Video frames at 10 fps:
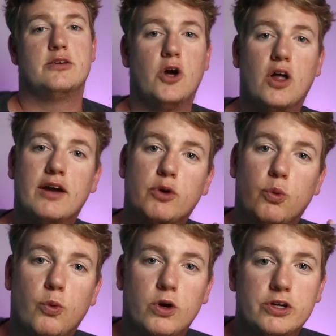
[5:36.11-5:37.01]
Y'all have a
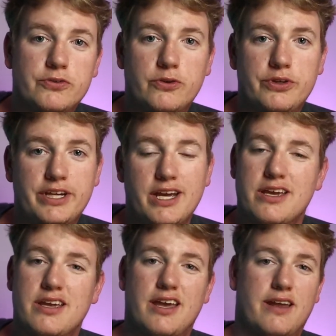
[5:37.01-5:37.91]
wonderful
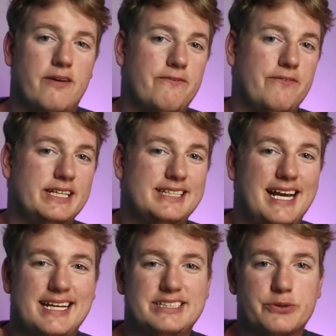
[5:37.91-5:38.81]
day and a
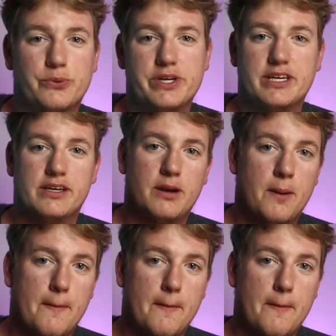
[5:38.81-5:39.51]
fantastic weekend.